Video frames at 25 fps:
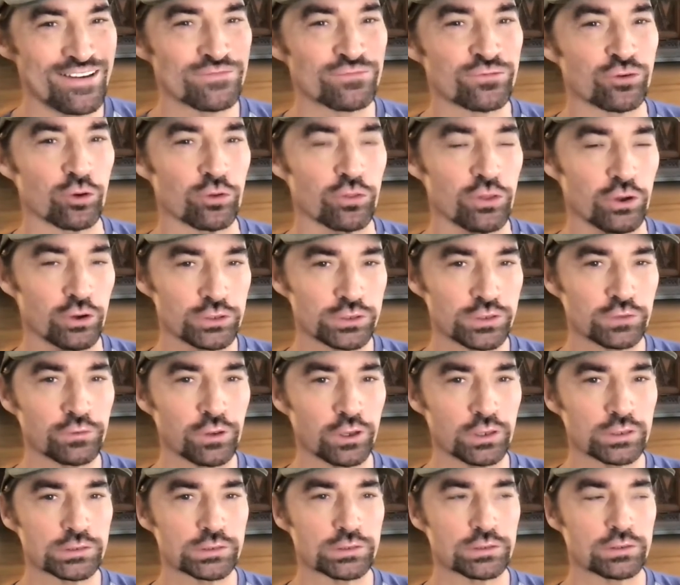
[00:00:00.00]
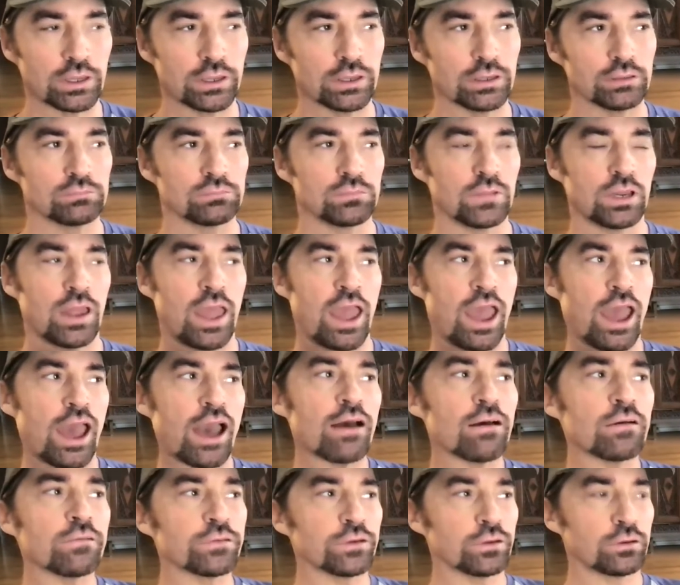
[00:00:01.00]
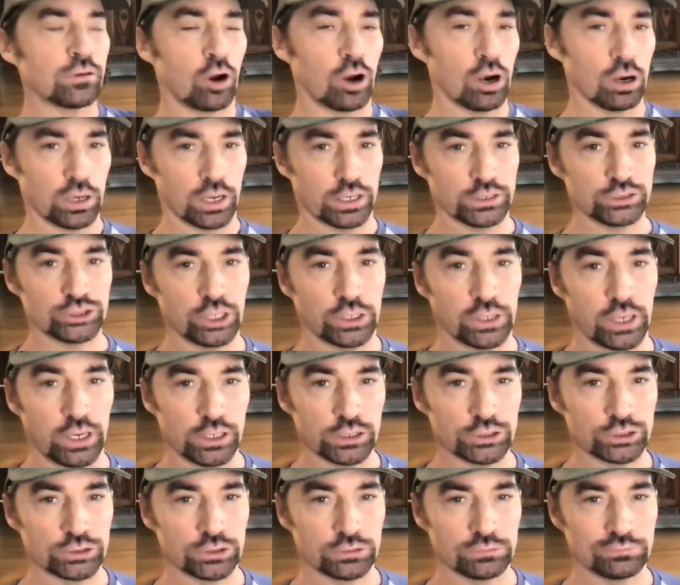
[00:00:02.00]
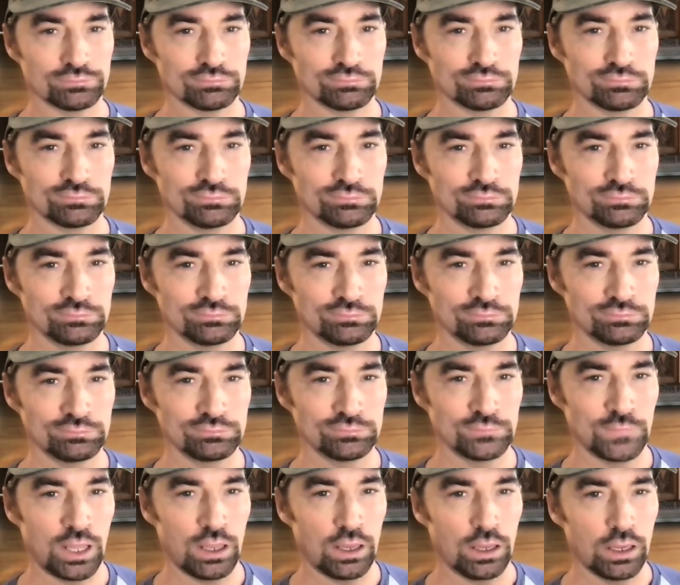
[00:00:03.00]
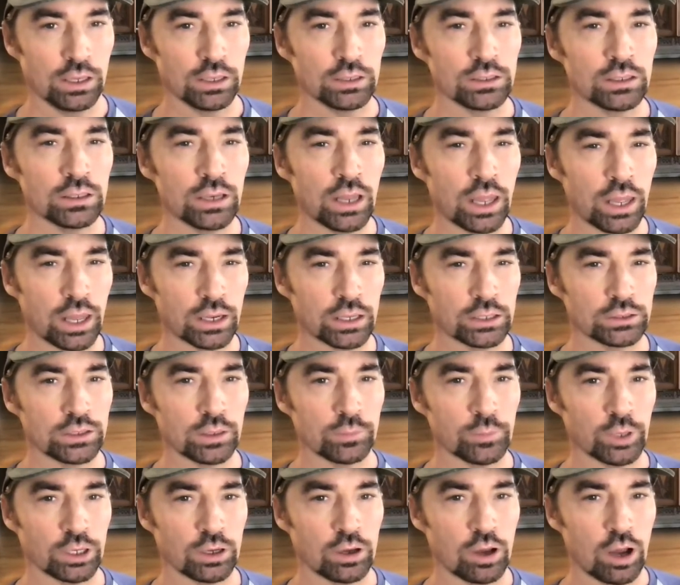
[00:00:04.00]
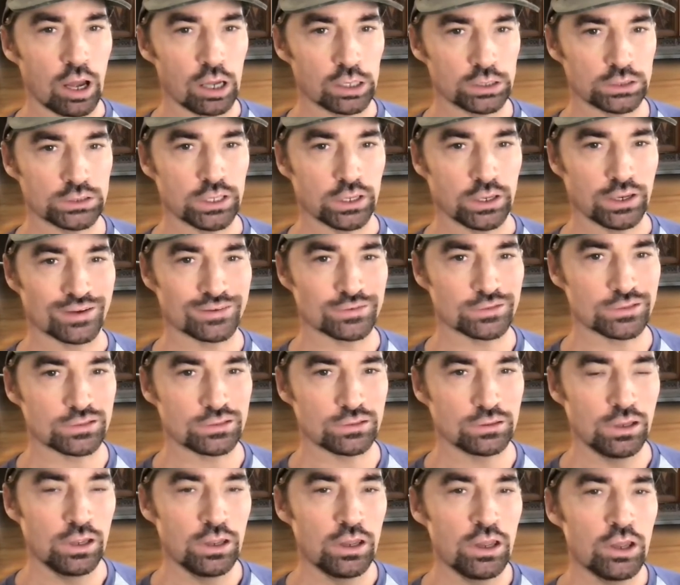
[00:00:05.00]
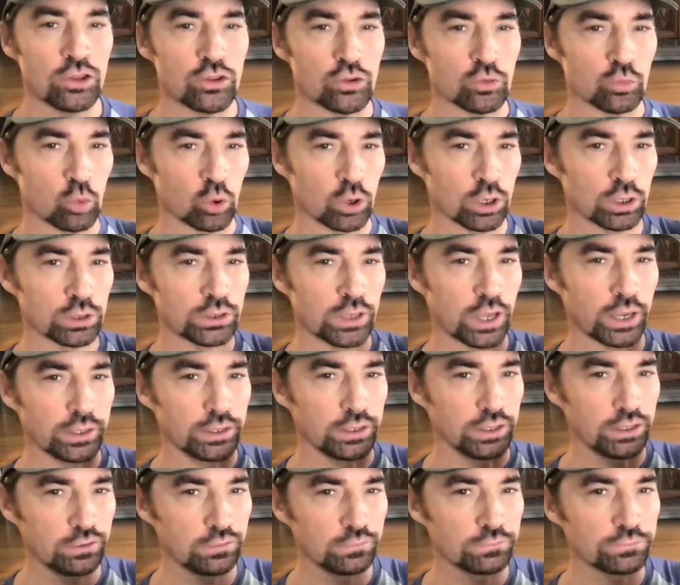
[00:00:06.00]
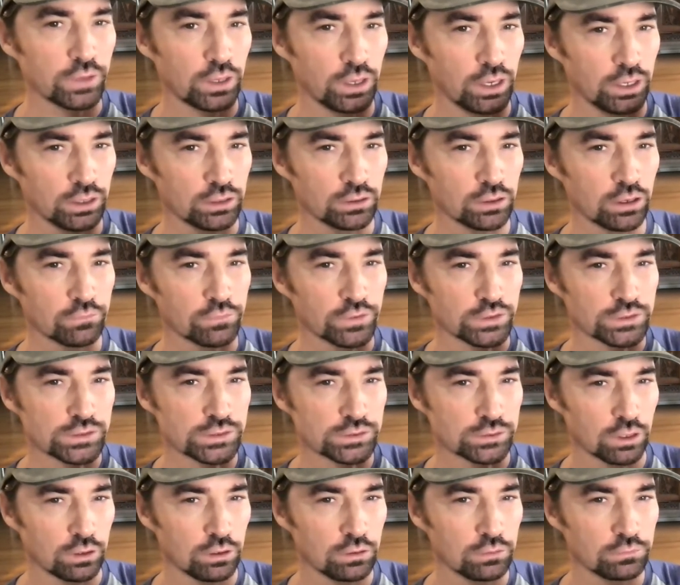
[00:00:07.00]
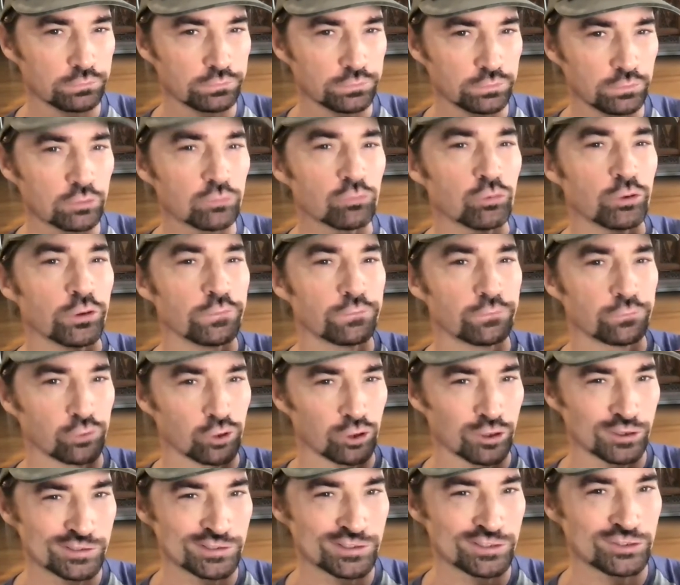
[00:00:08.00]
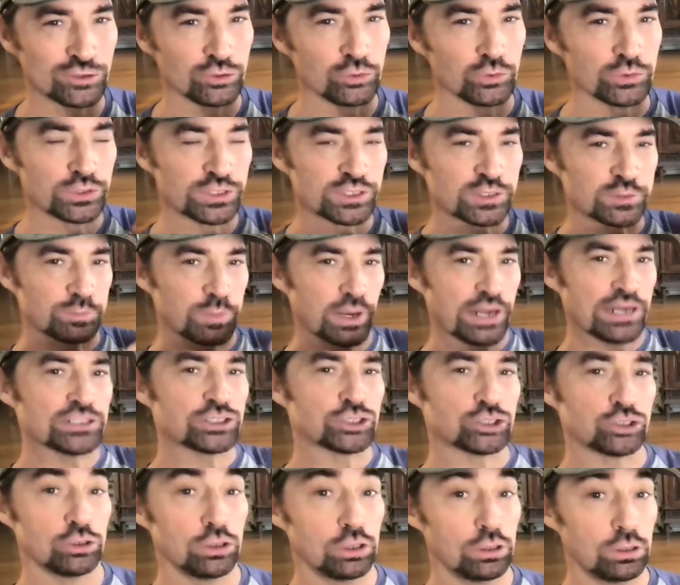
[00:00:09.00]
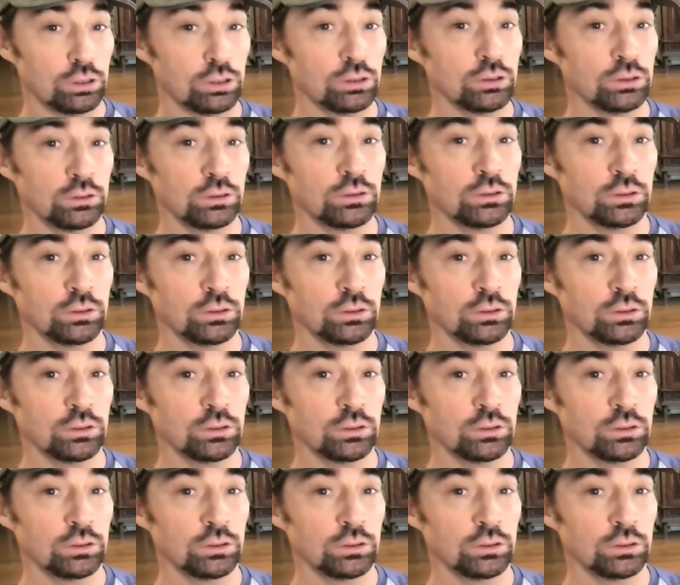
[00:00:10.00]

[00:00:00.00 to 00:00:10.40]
for those of us that have an art education, in an academic context, the word naive, in and of itself, refers to spatial